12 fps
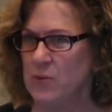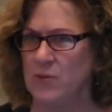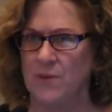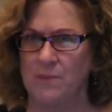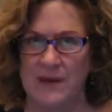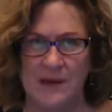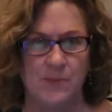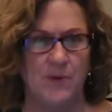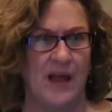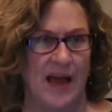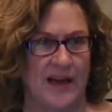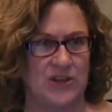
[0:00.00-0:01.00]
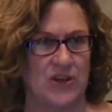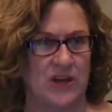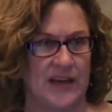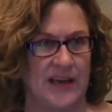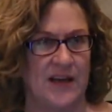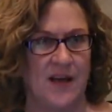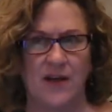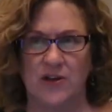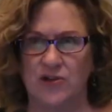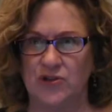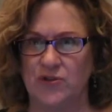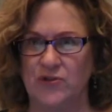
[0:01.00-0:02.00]
will people actually
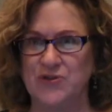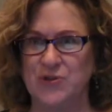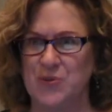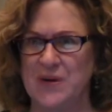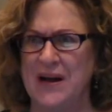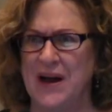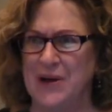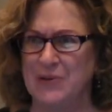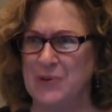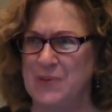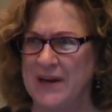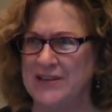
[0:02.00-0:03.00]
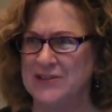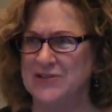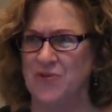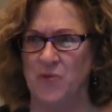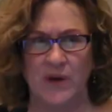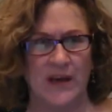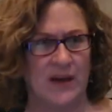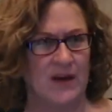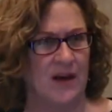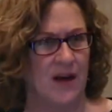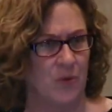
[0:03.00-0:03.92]
choose to read 100 pages a week